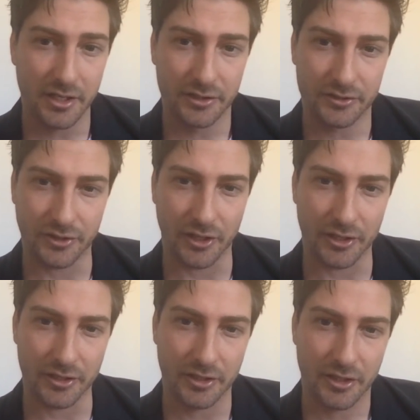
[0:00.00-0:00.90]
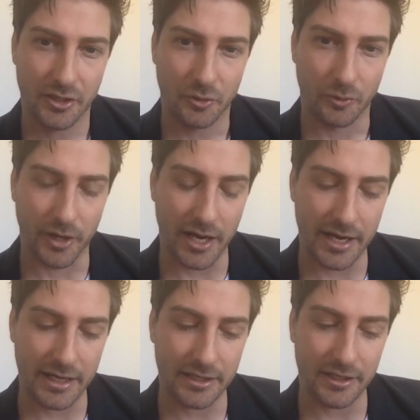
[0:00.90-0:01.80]
So when
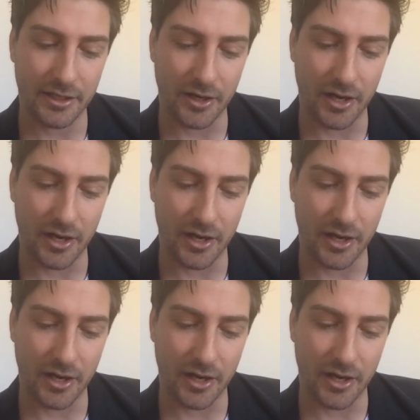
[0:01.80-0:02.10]
I